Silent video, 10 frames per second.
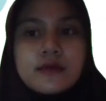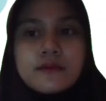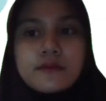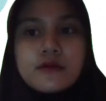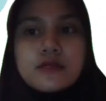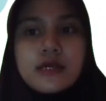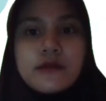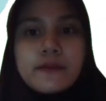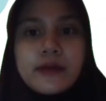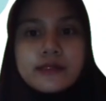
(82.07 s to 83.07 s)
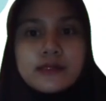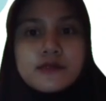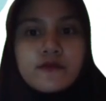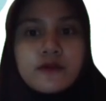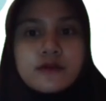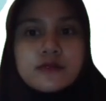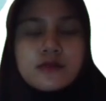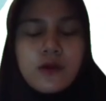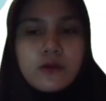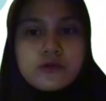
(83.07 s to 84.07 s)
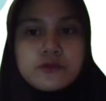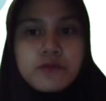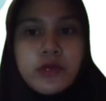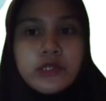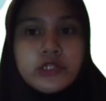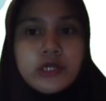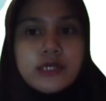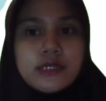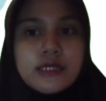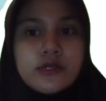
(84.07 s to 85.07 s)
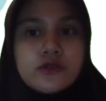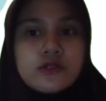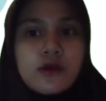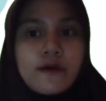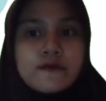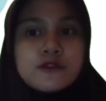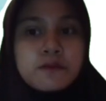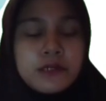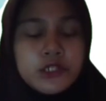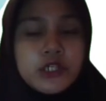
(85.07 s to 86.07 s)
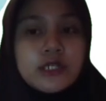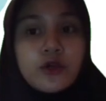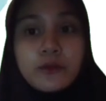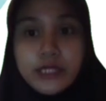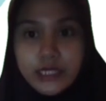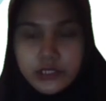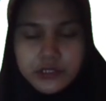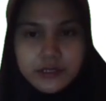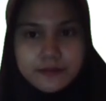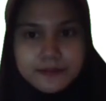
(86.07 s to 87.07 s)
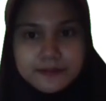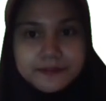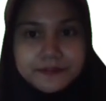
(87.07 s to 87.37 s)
Most other methods focus on speech and the use of speech in communication.